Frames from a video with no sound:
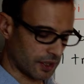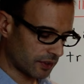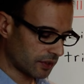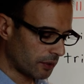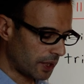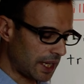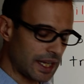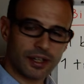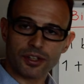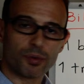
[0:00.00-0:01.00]
So in
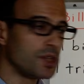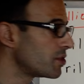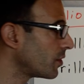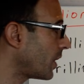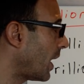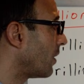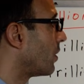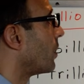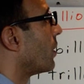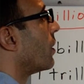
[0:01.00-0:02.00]
English we just add
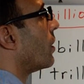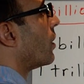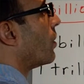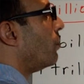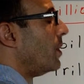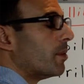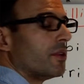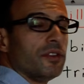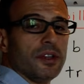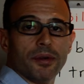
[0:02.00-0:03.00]
3 more
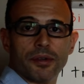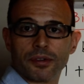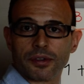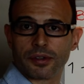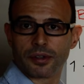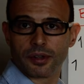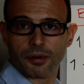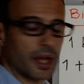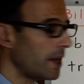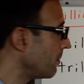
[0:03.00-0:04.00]
zeros,
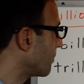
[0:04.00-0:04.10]
okay?